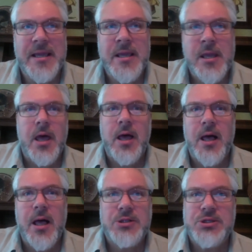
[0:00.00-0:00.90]

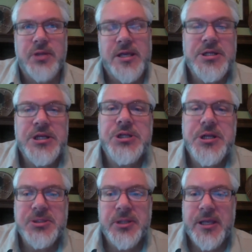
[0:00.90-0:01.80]
to the
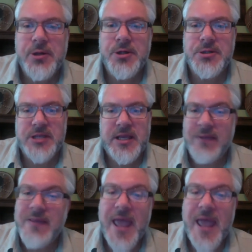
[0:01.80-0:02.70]
indigenous leaders in
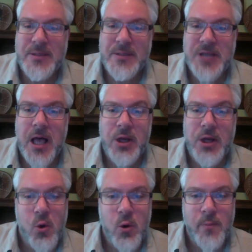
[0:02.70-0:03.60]
the Amazon
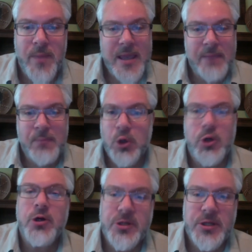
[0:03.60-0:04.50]
who are being
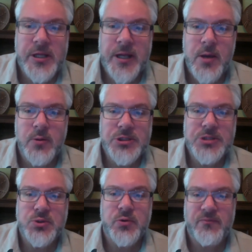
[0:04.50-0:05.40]
murdered, to
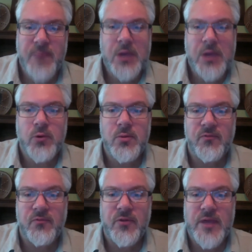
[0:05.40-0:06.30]
sort of make room
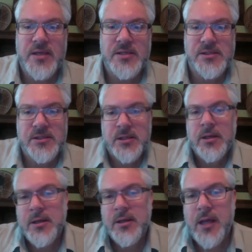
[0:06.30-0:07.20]
for these
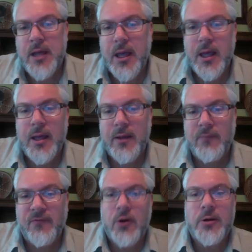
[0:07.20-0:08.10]

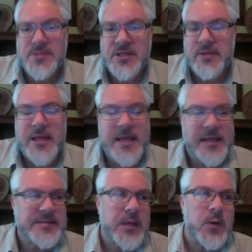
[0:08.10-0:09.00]
farms and things.
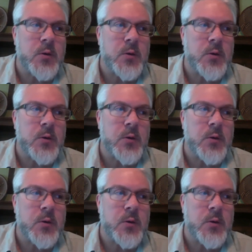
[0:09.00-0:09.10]
So